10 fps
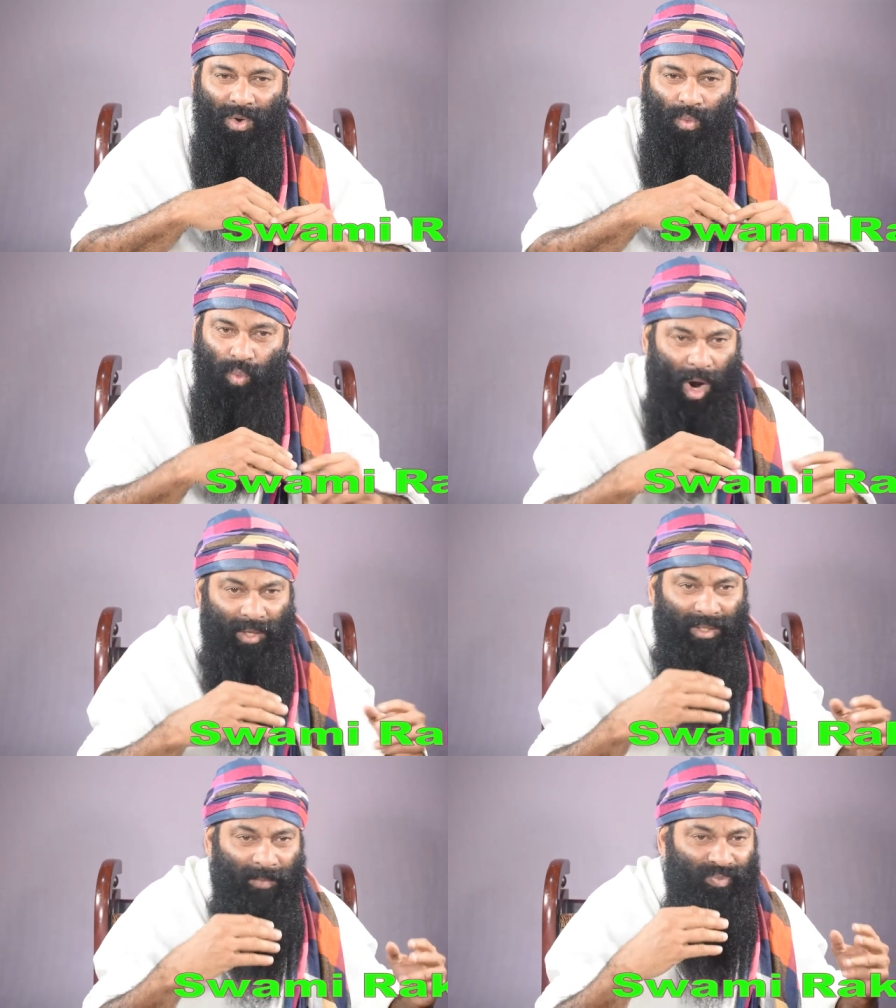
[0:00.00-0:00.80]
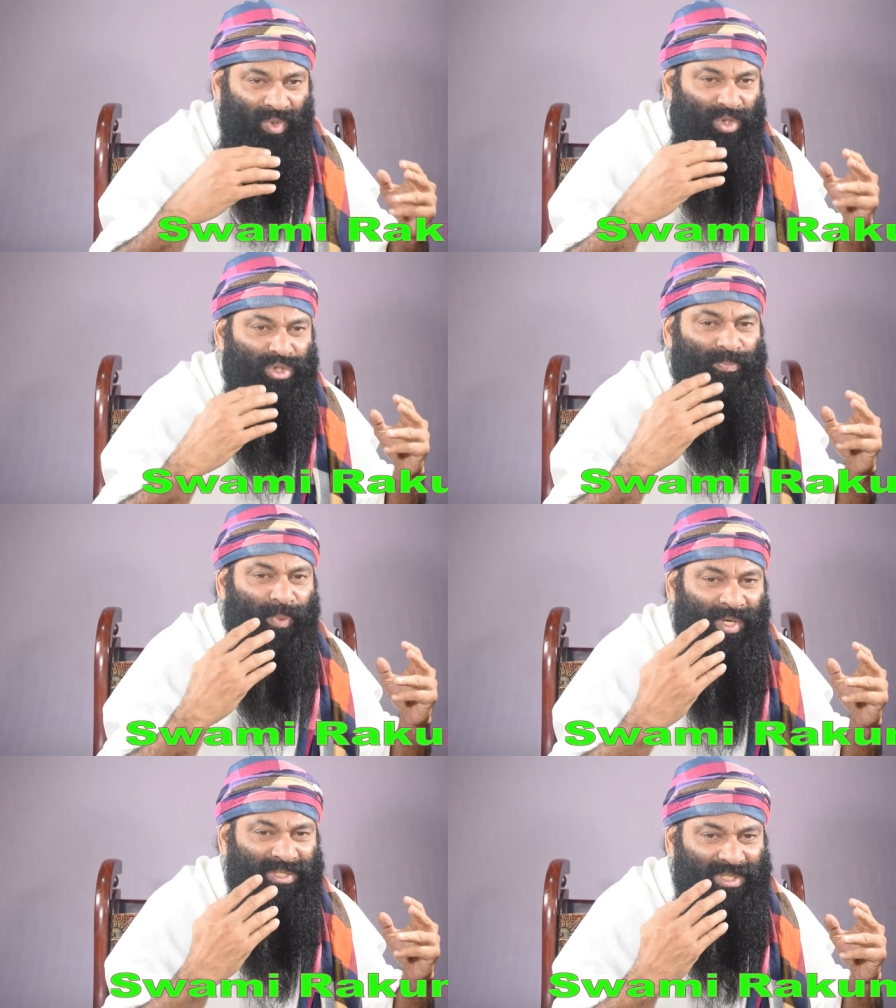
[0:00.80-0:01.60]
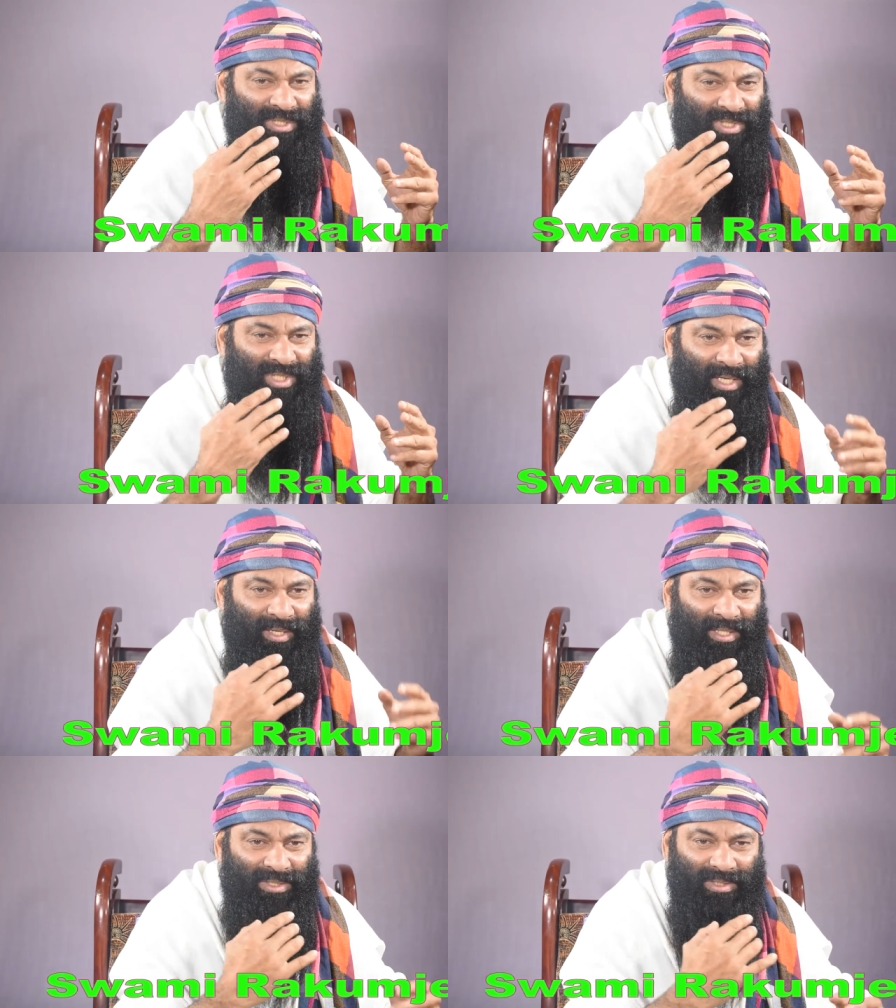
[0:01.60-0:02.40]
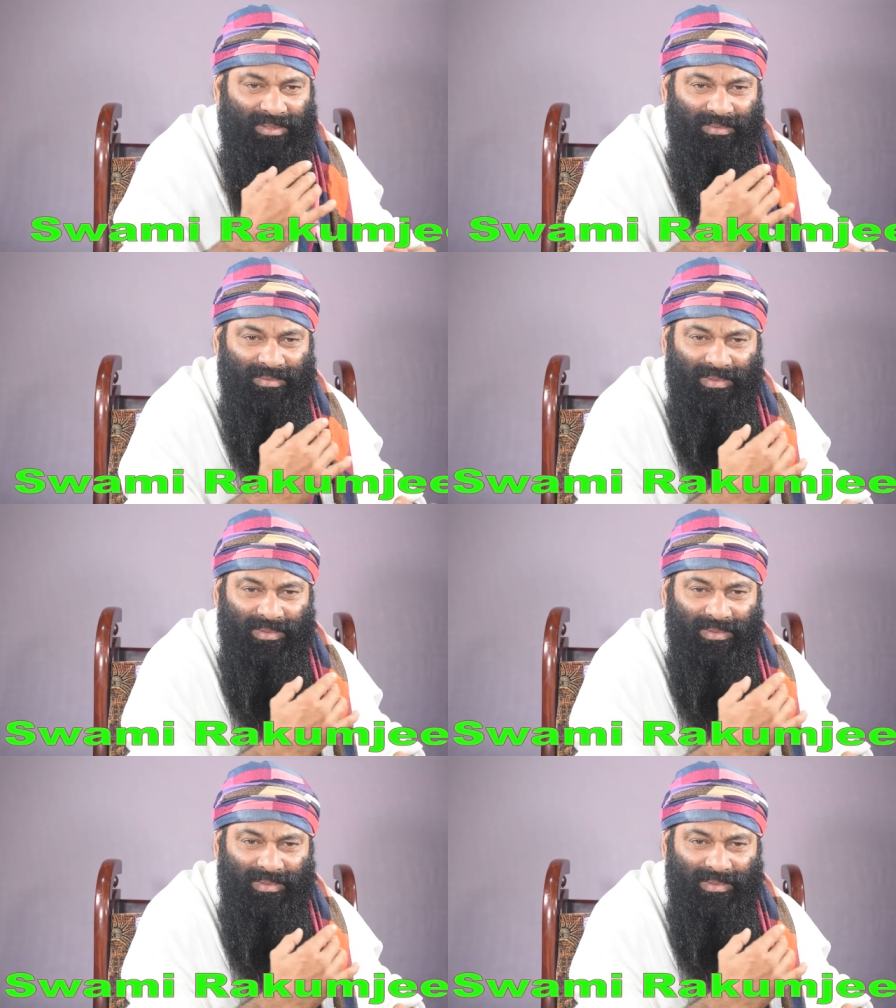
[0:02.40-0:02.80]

What Joseph Pulitzer said is,